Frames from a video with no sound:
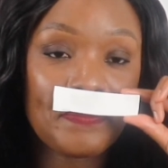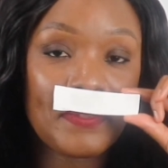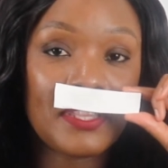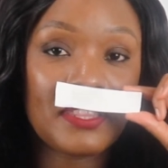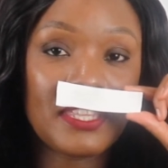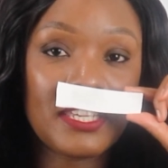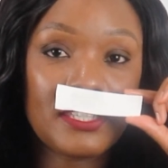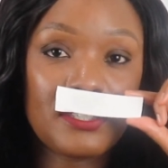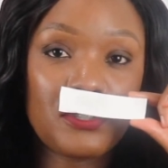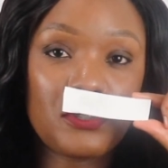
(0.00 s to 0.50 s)

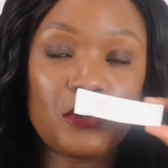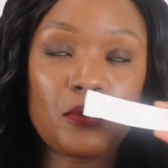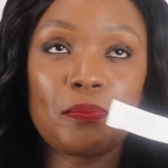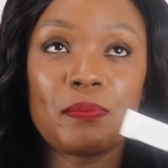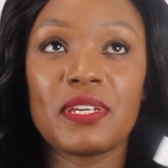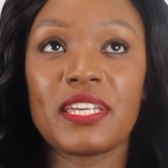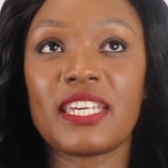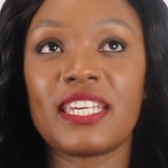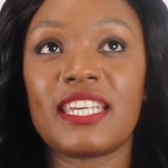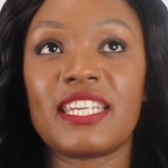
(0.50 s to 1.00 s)
This to
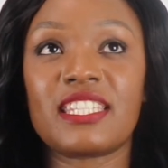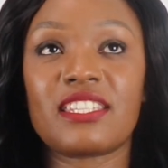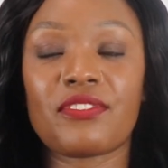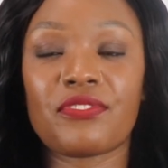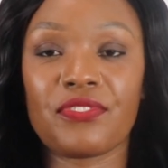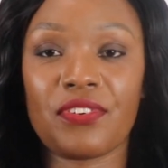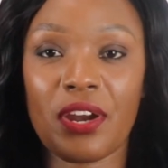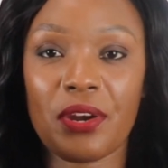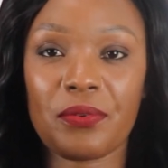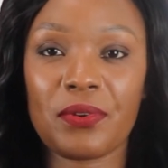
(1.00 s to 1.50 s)
me is a
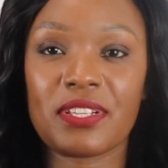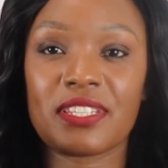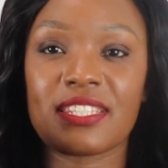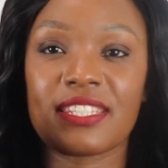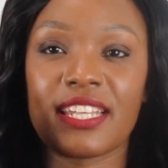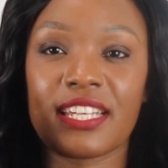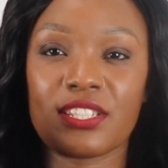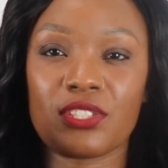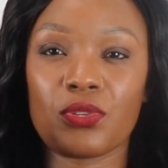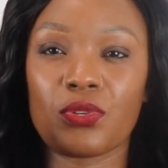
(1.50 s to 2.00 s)
fragrance
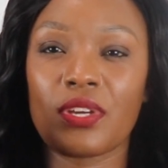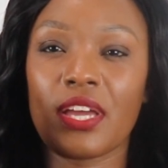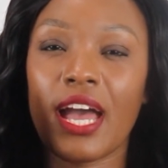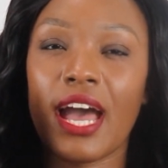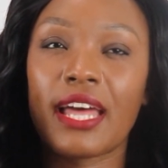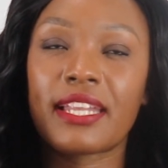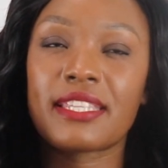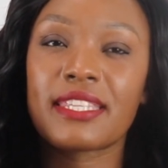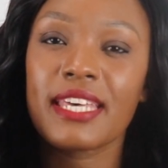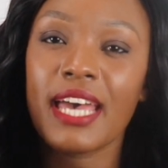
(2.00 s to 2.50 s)
that's
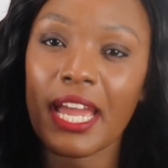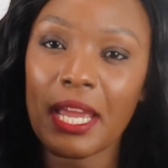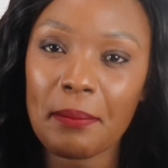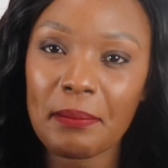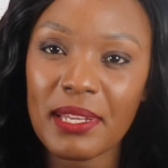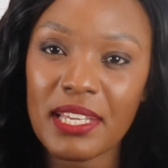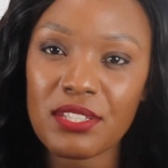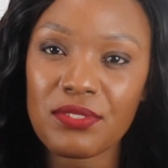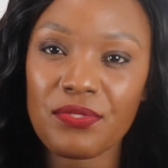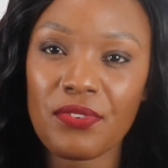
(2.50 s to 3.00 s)
a
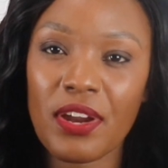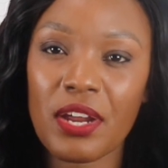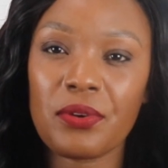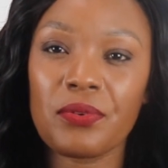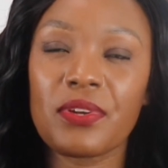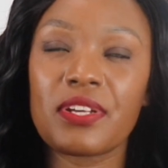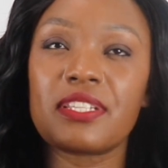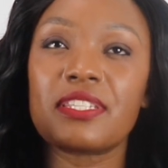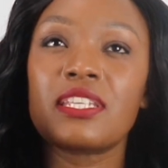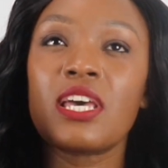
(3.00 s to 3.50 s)
timeless
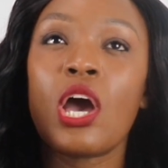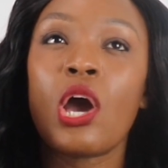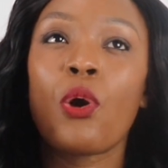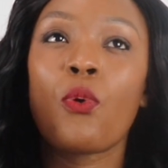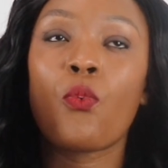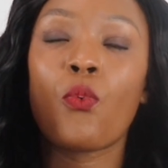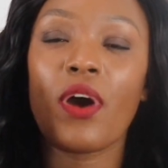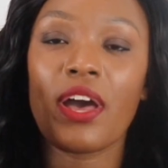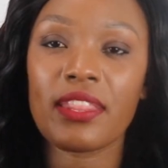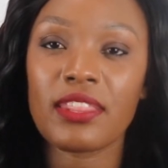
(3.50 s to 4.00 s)
fragrance,
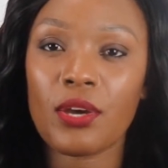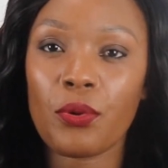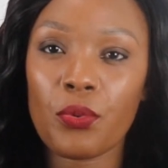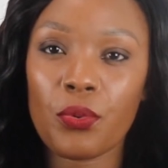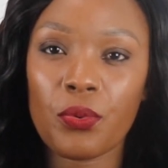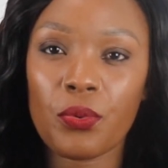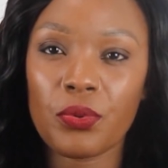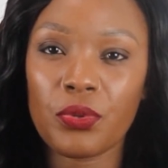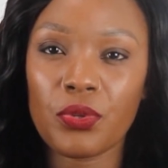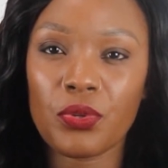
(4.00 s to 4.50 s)
one that
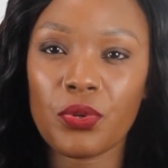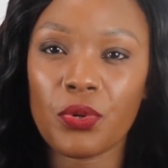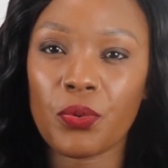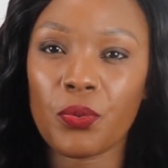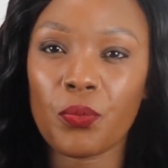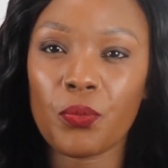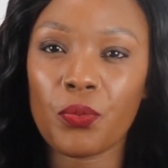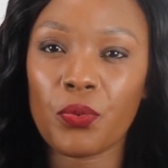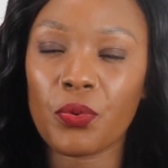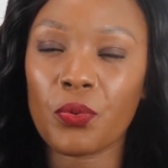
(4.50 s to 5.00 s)

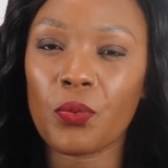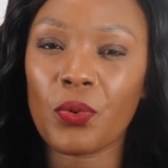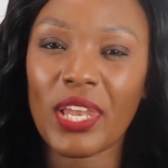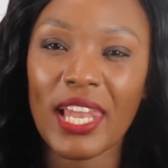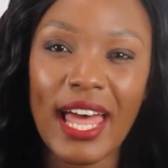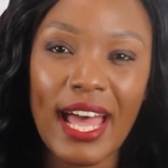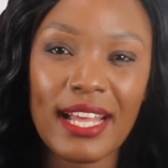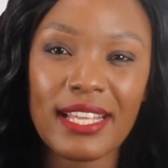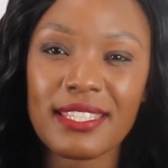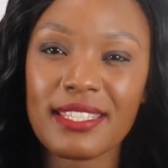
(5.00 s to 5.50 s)
will
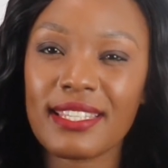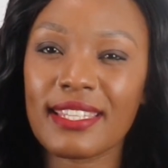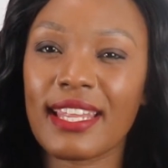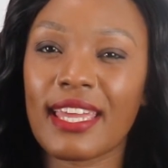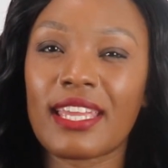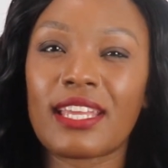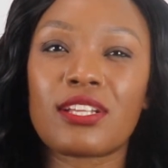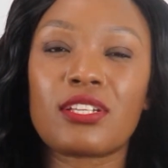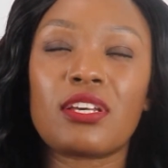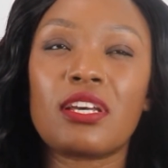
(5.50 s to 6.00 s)
last
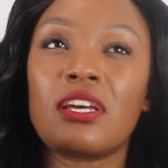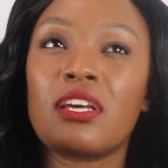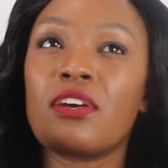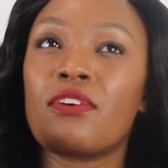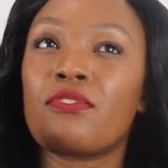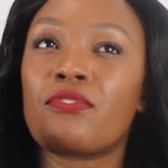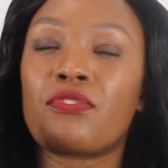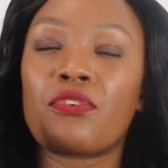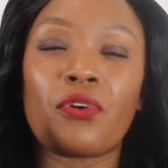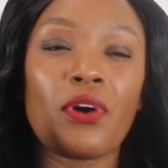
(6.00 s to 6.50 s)
like
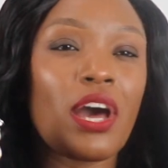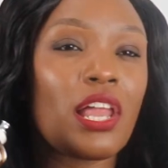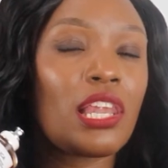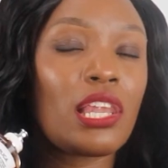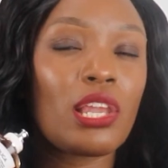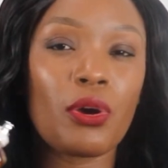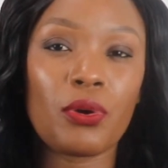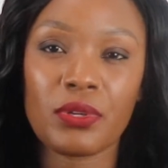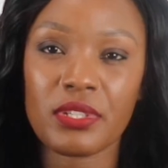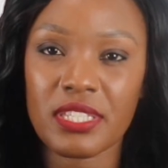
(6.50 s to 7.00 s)
for a
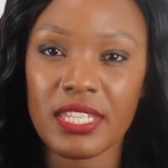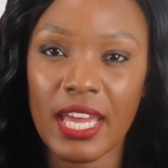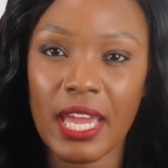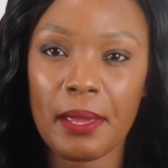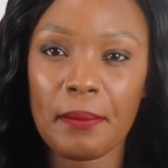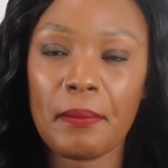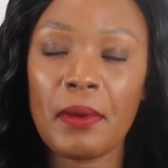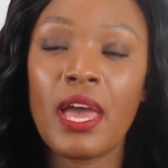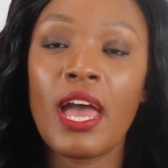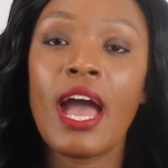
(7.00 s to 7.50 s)
long
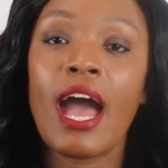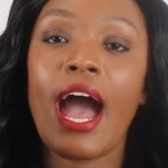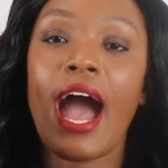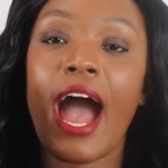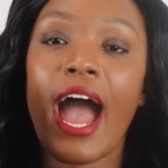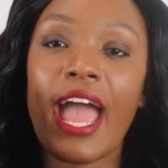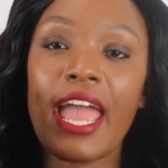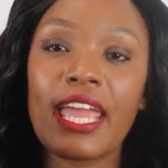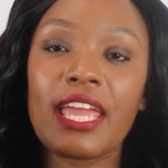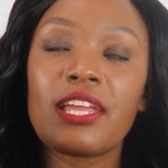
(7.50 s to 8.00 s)
time.
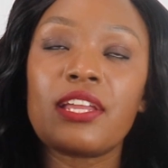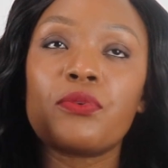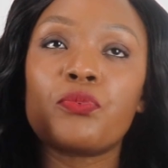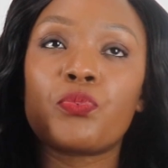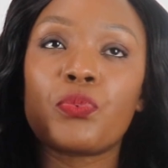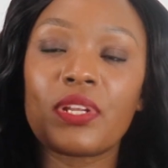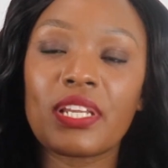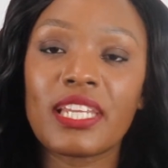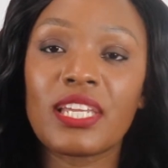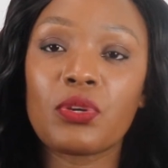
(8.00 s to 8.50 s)
I
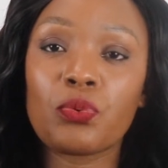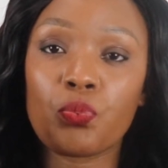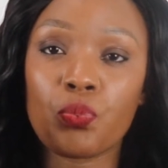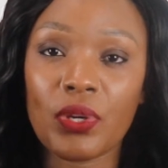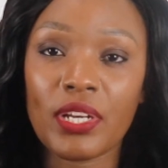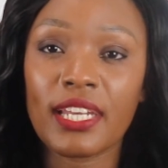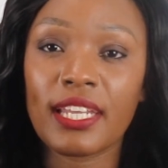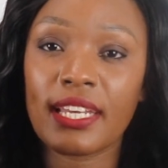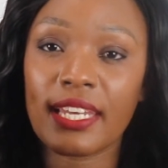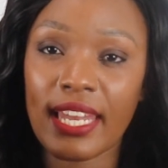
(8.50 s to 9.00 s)

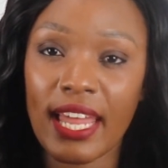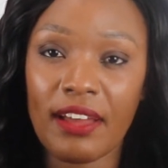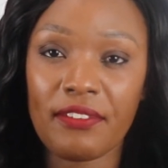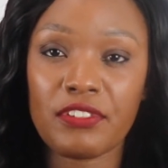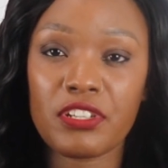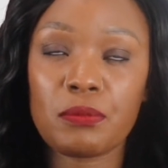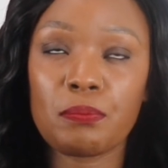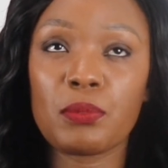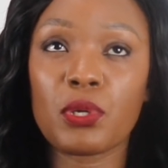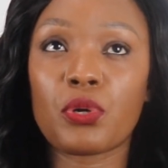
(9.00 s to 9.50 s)
really love
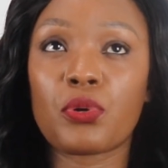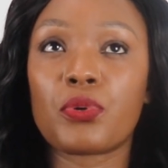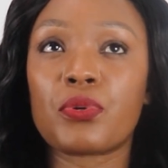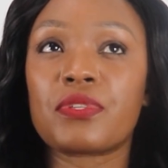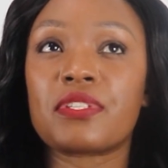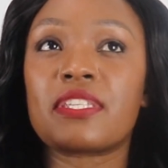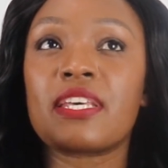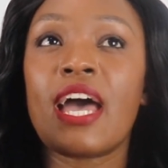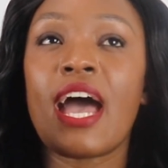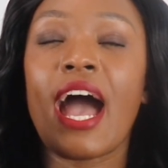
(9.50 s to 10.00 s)
it
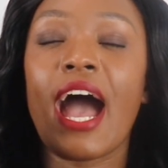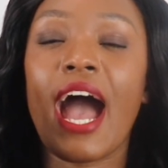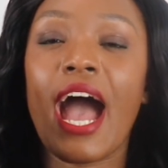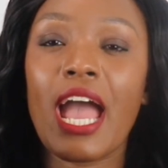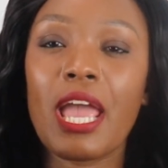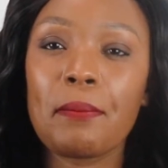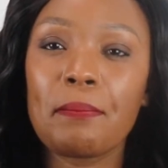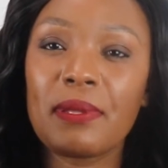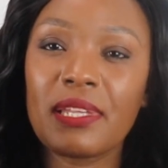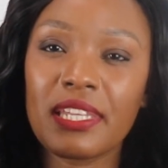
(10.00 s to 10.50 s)
because
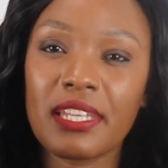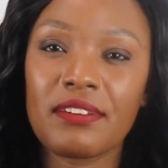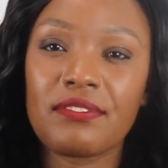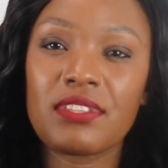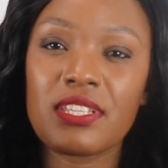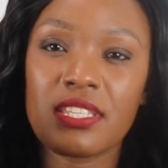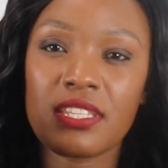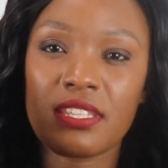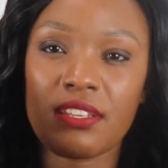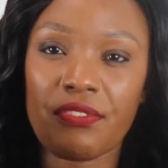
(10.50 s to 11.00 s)
I believe
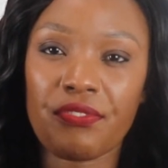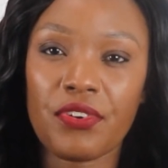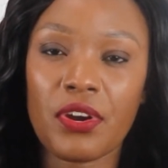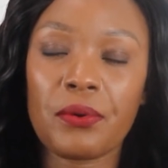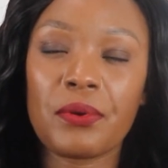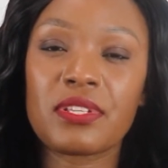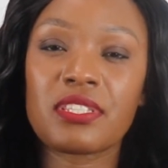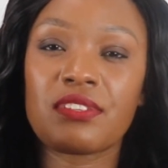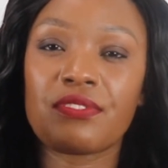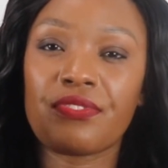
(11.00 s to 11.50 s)
this is a
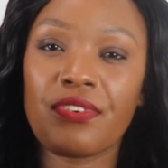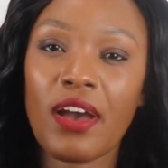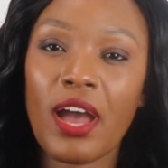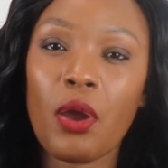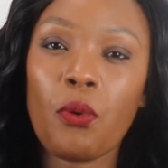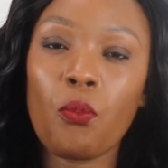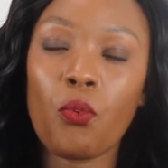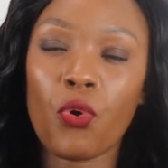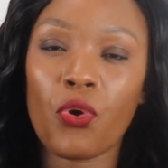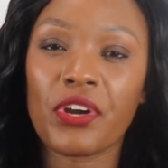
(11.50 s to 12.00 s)
fragrance, if
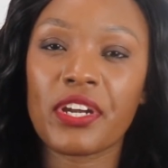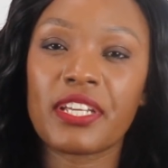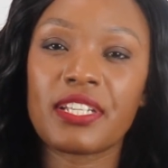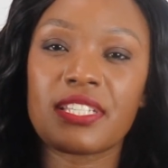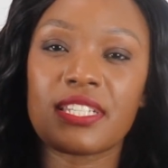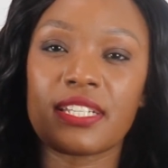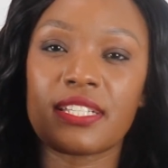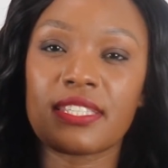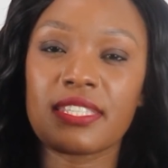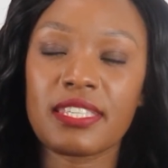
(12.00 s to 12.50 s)
I wore it
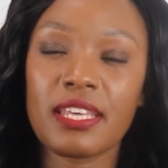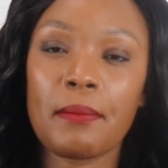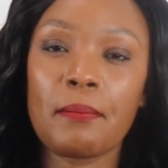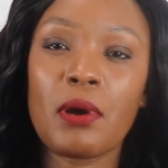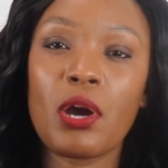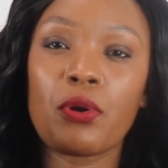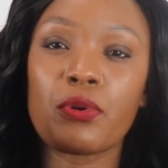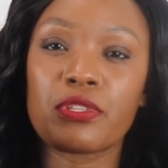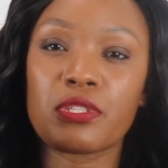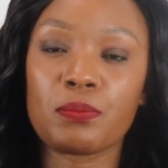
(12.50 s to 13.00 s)
in summer
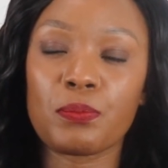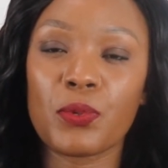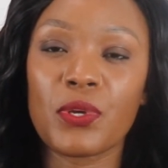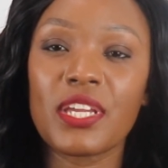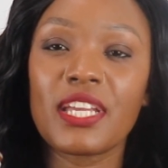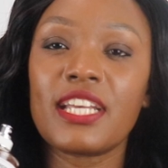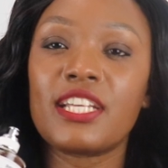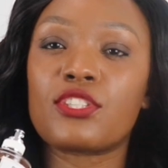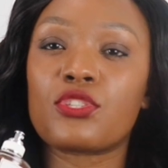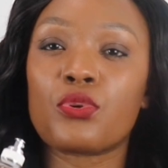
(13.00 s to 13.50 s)
or
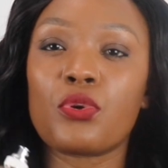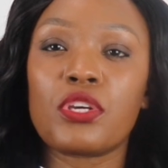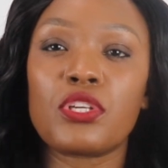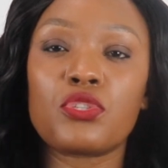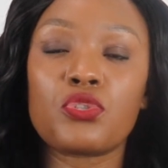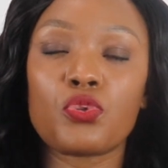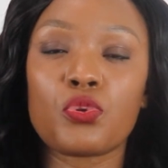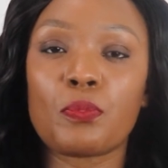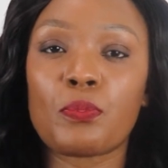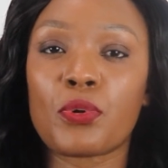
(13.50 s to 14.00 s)
spring, it's going
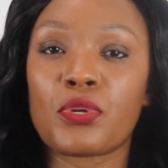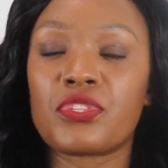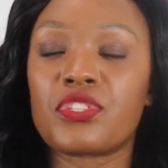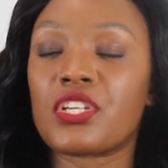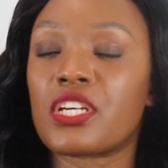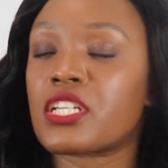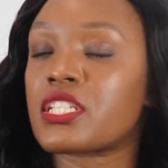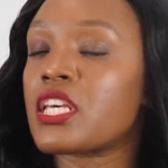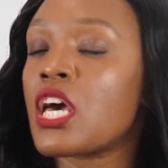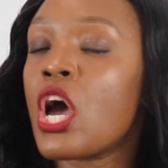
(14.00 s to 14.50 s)
to
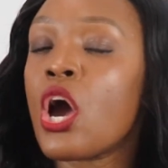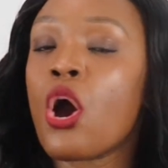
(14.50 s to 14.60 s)
project